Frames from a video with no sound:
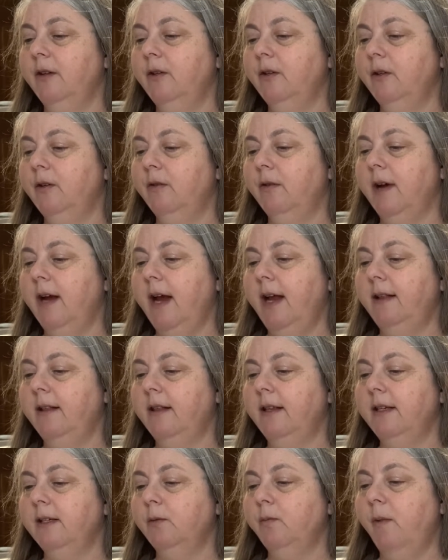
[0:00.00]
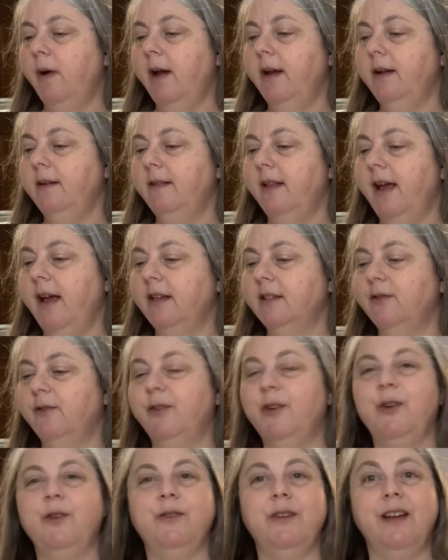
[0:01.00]
to create this wine glass
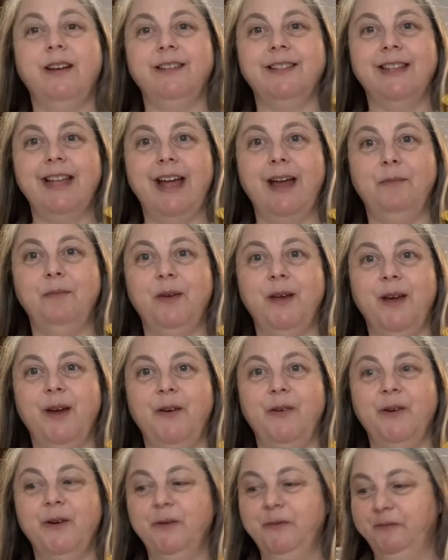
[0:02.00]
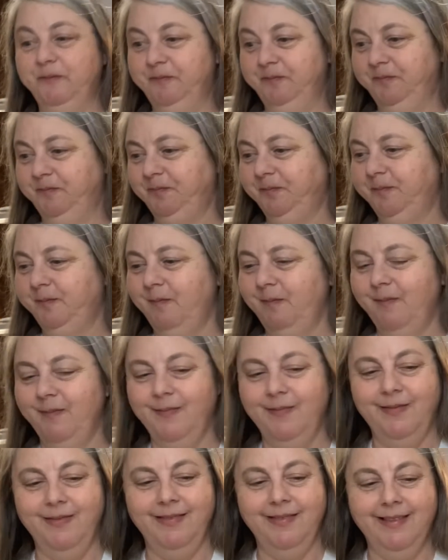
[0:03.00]
for your next happy hour.
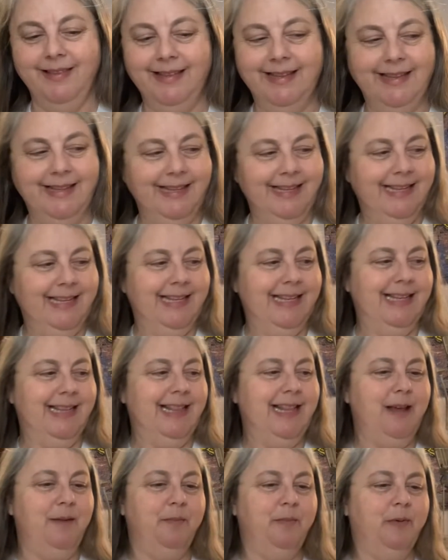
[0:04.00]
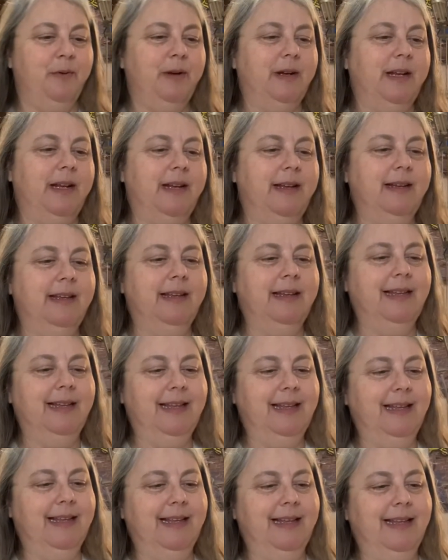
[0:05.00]
Isn't that pretty?
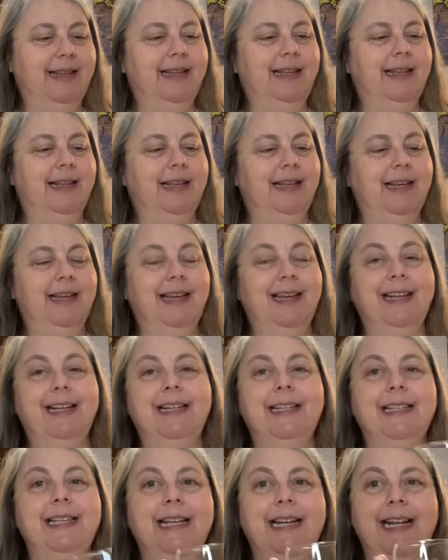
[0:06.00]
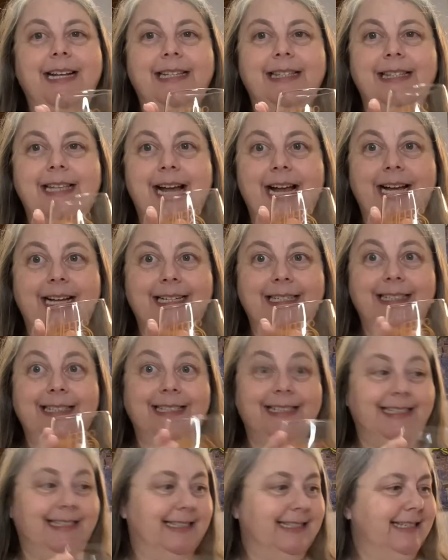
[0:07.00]
It's a nice
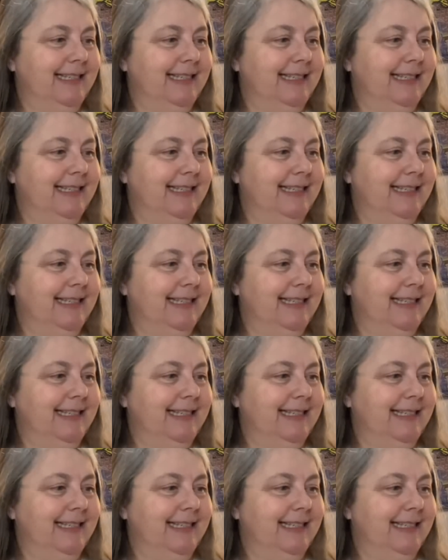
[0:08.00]
size.